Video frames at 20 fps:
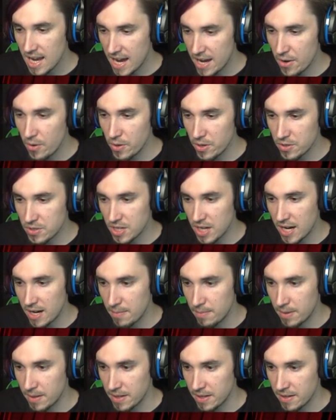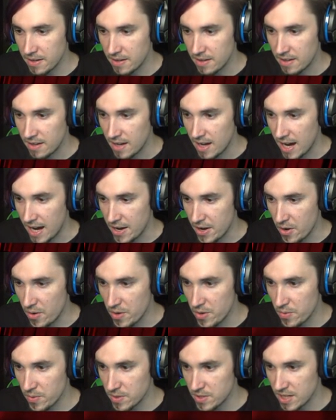I know you're tired, buddy. I know
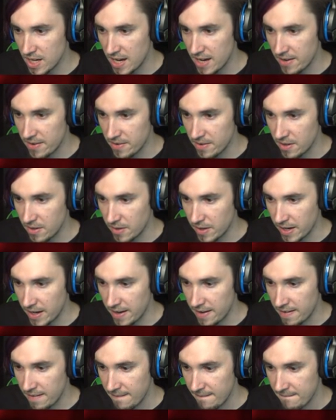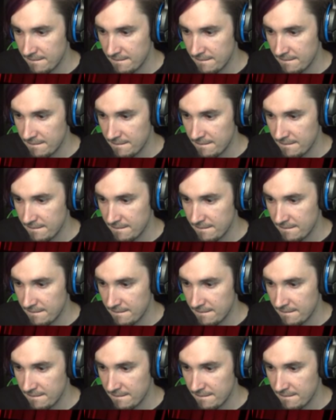you were tired, okay?